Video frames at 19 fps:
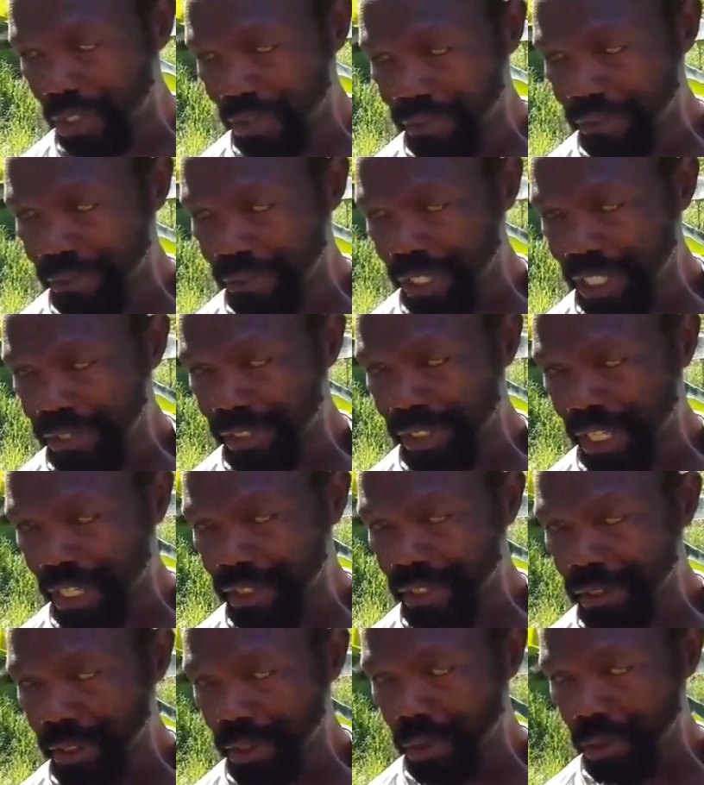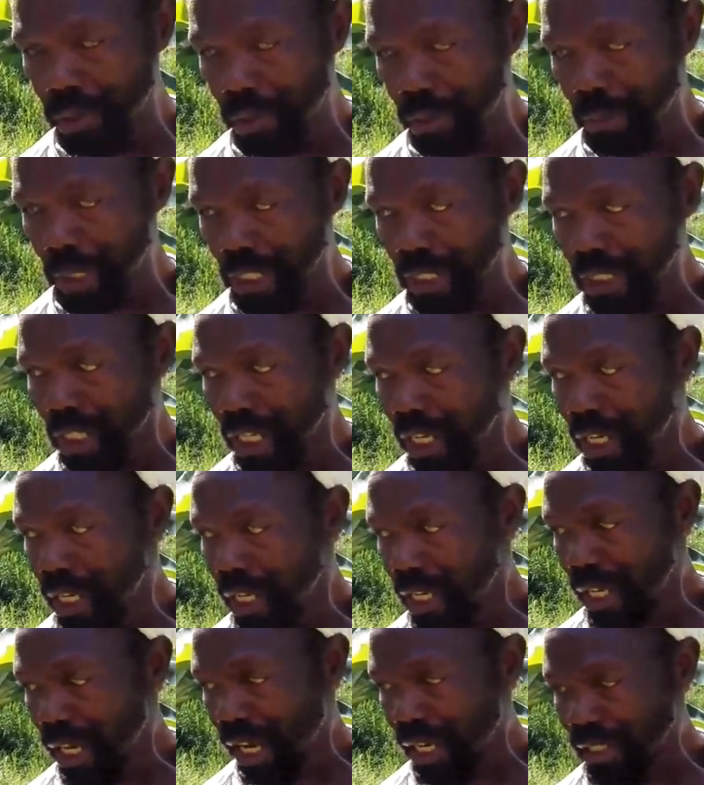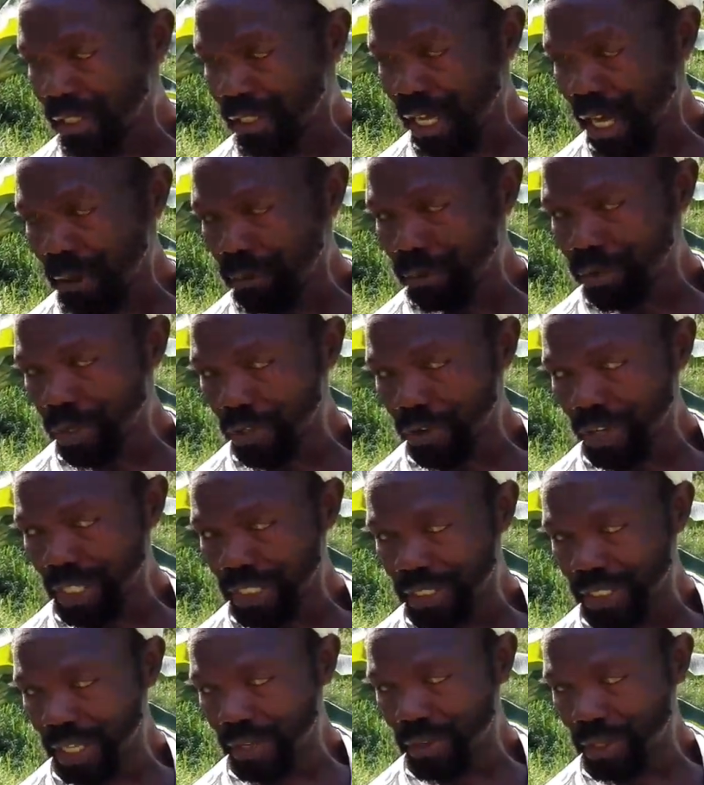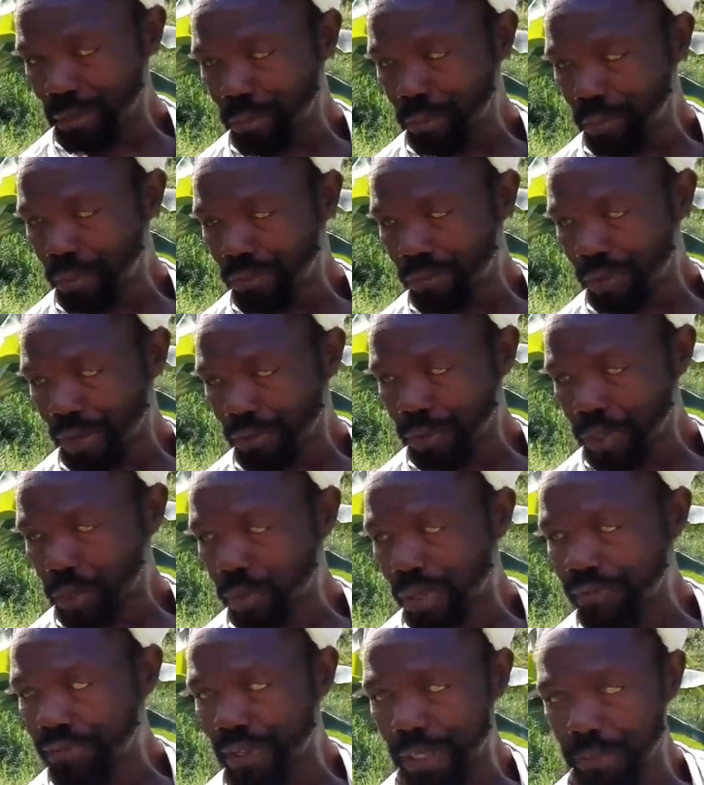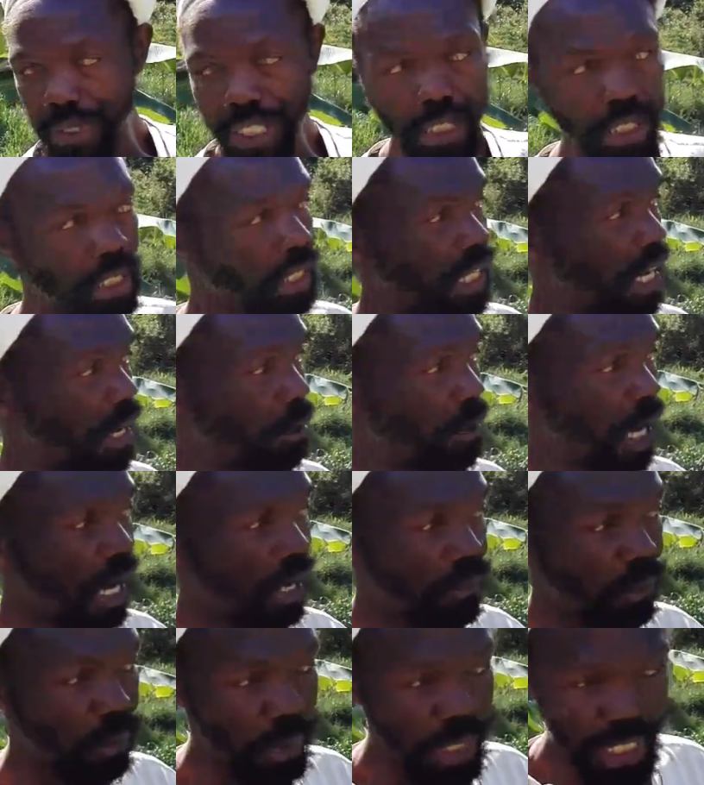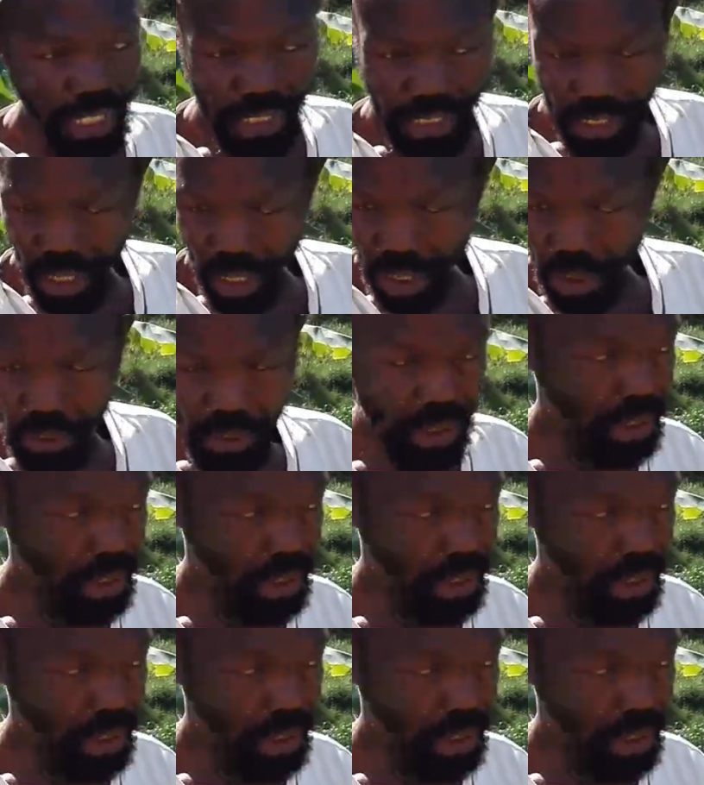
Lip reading: of distance to go, but as time progresses, they'll move swiftly because I've weeded out,